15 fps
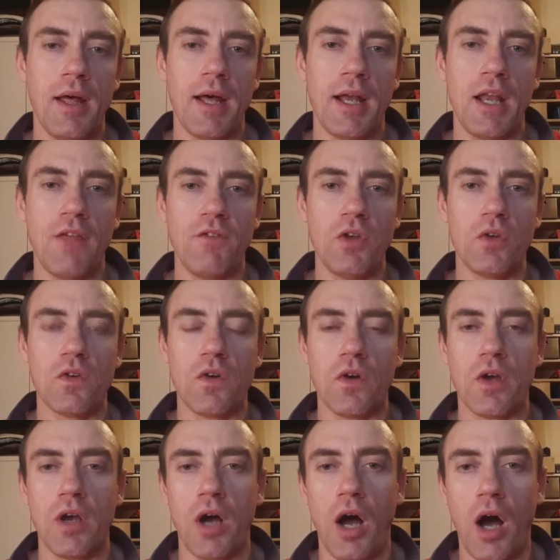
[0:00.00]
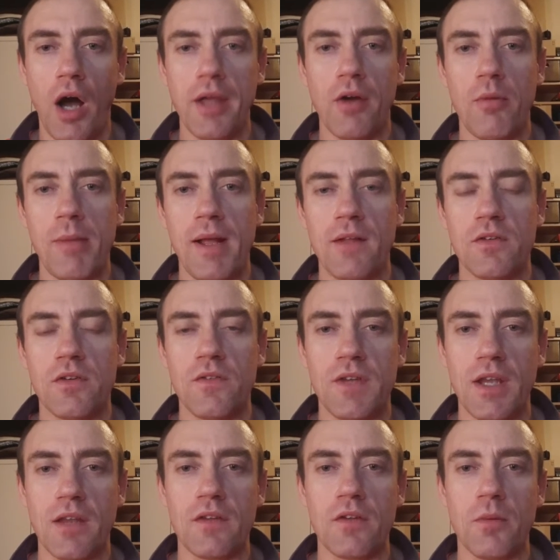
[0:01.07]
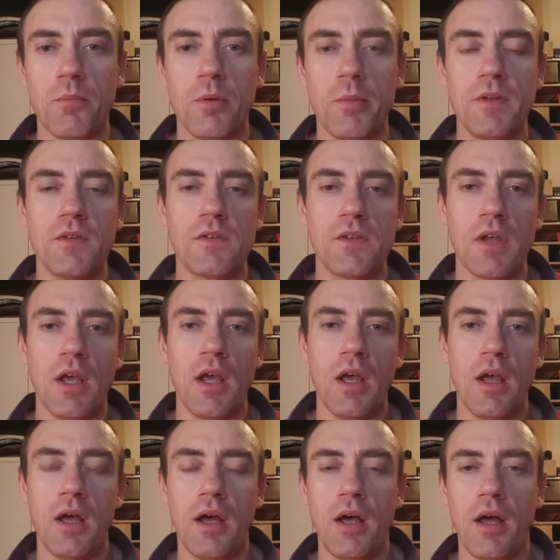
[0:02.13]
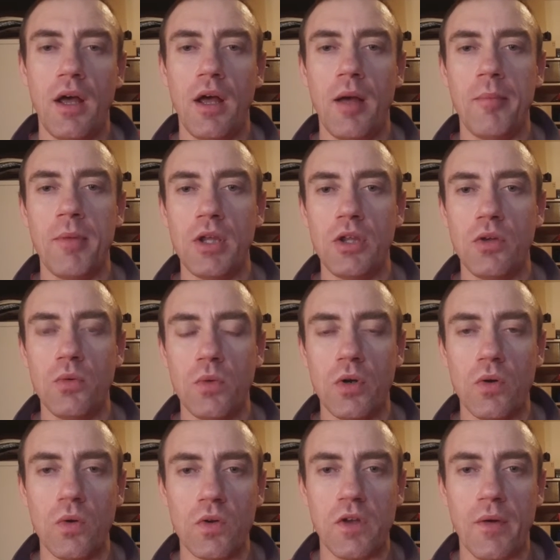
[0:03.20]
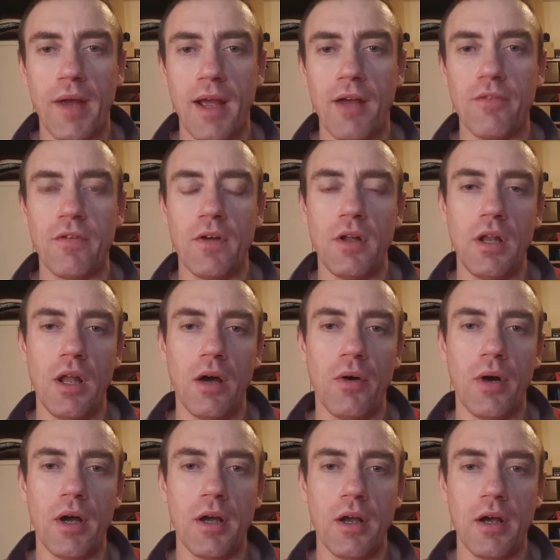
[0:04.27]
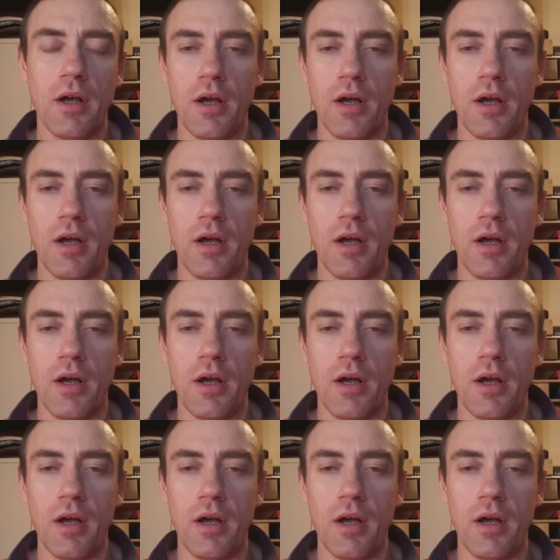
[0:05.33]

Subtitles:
And if you took higher amounts of zinc supplements, you would also have lower